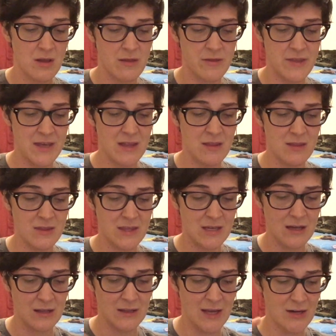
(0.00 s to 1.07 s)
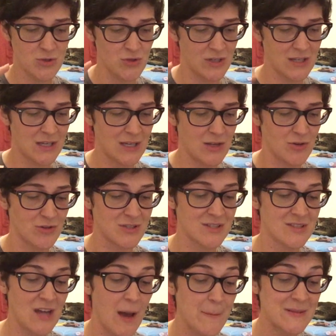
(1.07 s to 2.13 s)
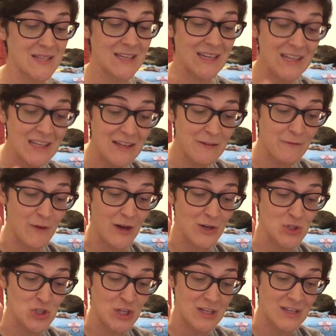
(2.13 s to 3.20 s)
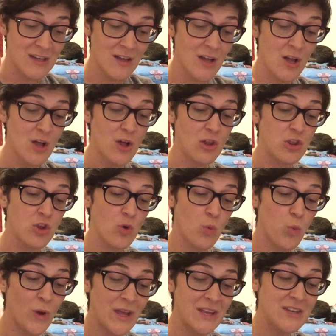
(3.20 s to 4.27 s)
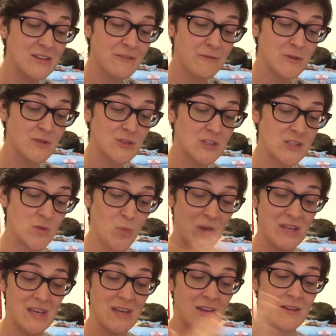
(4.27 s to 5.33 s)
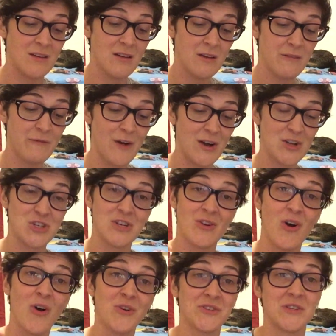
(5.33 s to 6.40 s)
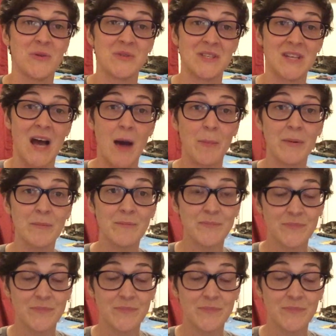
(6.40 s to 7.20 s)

Then the electric heater stops heating function. The wind swinging function also stop.